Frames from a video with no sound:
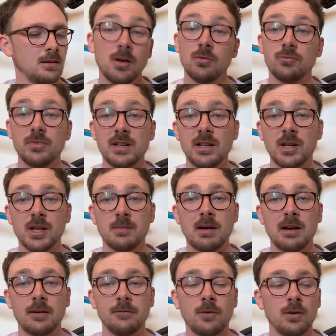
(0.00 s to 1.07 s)
Really good
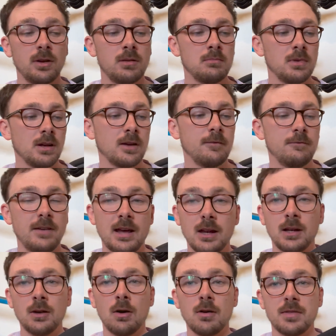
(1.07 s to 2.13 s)
amount of volume, can fit a
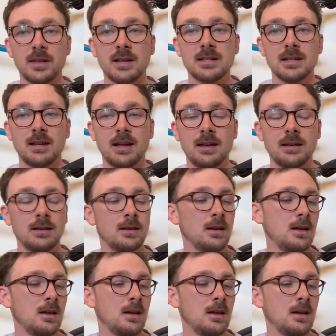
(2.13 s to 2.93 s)
lot of things in here.